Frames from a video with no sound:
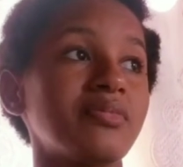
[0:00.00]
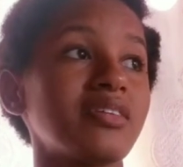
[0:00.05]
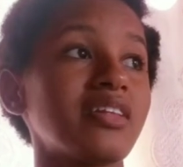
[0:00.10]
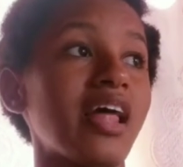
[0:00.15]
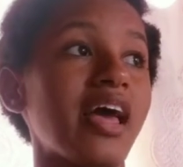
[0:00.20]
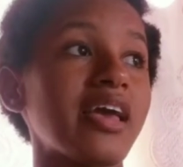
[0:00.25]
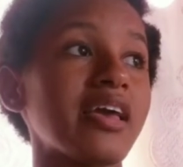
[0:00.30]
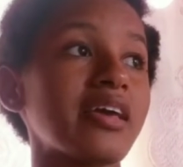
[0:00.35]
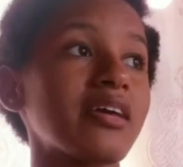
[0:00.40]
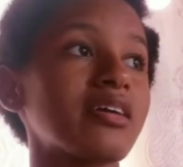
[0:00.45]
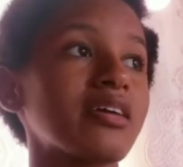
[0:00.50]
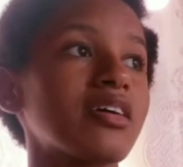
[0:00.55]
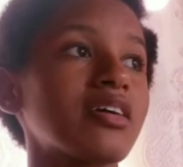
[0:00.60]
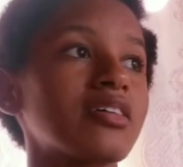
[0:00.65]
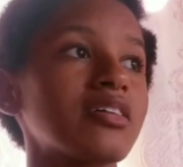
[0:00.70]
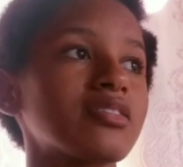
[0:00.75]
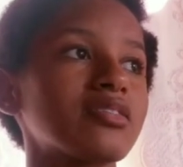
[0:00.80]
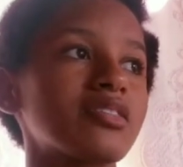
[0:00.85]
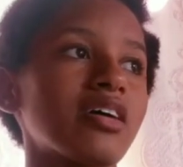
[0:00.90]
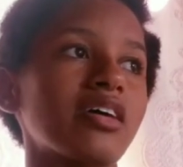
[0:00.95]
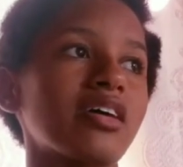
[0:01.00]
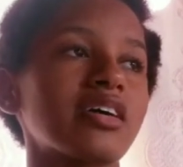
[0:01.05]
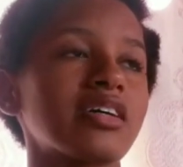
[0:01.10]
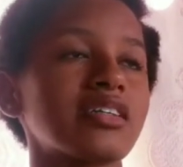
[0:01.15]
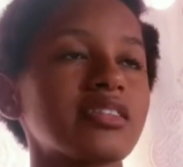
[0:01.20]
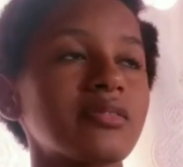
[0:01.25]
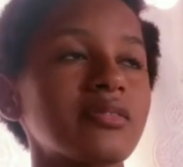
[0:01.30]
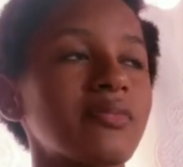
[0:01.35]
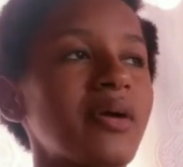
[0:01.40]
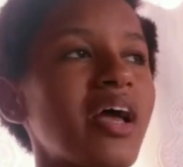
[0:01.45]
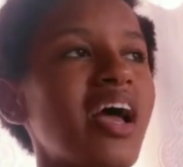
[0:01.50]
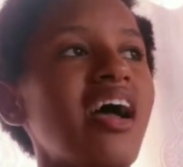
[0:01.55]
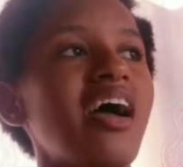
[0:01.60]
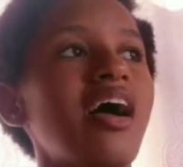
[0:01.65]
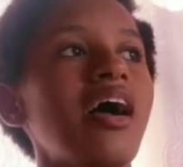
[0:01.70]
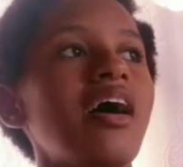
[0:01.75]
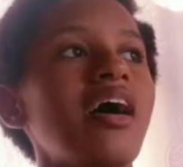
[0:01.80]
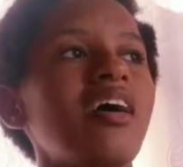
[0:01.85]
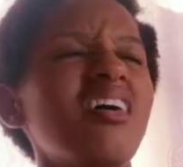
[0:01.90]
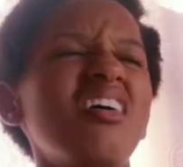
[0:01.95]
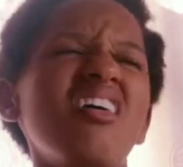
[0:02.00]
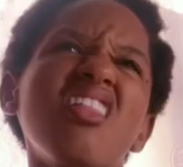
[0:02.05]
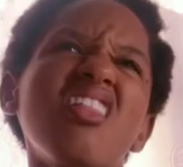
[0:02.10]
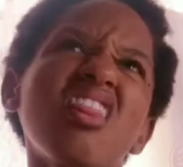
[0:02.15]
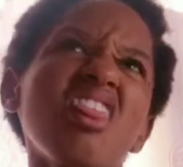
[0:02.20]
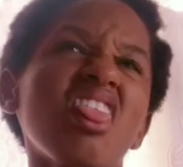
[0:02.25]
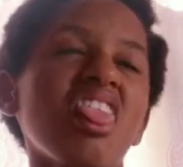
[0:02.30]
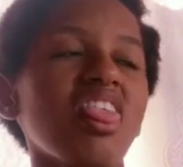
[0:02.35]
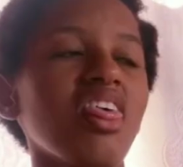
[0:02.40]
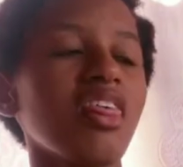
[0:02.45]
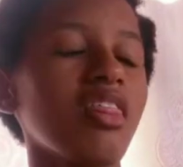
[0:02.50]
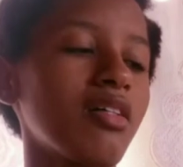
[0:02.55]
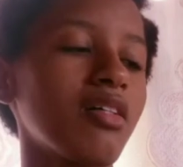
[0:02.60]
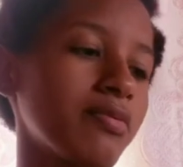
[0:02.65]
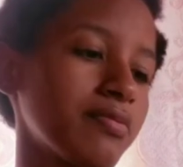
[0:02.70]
like sarcasm. Mm.